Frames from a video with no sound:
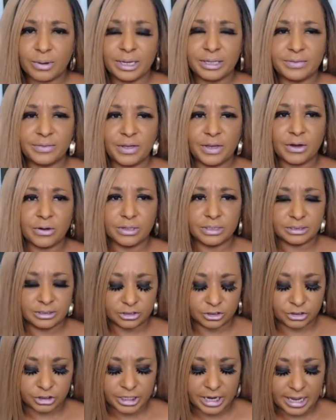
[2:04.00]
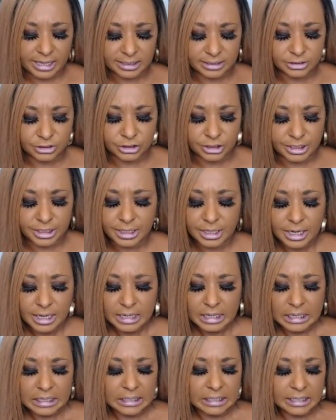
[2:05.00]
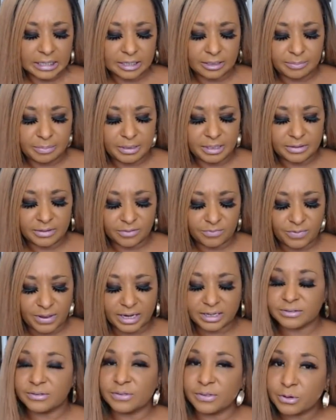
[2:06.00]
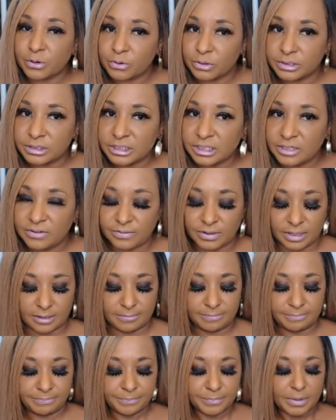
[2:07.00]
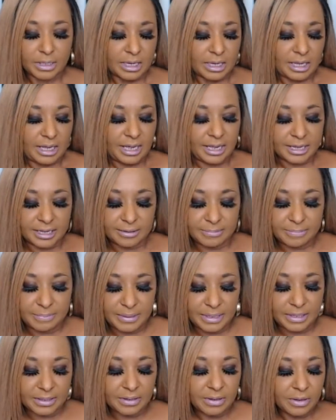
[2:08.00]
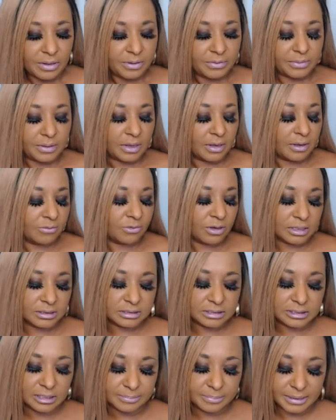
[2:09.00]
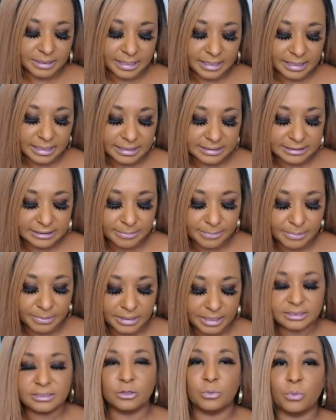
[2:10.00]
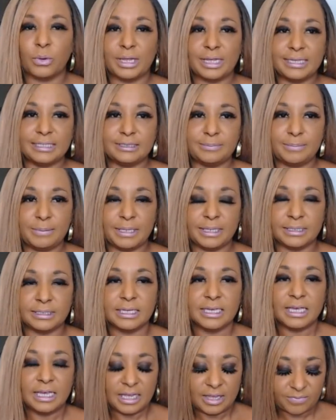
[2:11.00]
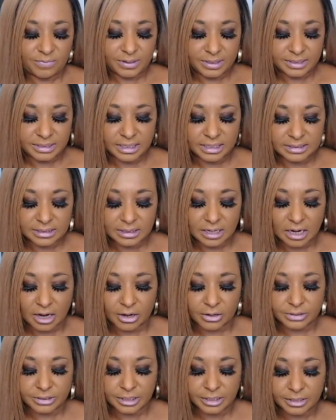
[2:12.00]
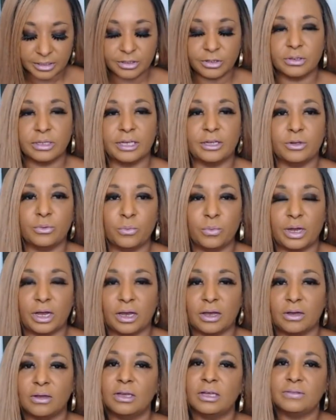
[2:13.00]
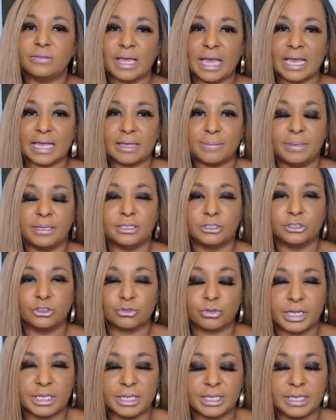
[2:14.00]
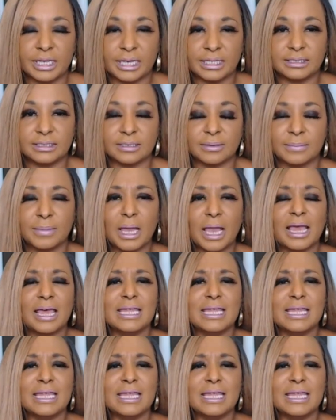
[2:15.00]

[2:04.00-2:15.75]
right there is challenging. It could be the fact that they're on TV. It could be something as simple as the way he speaks. If he doesn't articulate well, that could be a strike against him.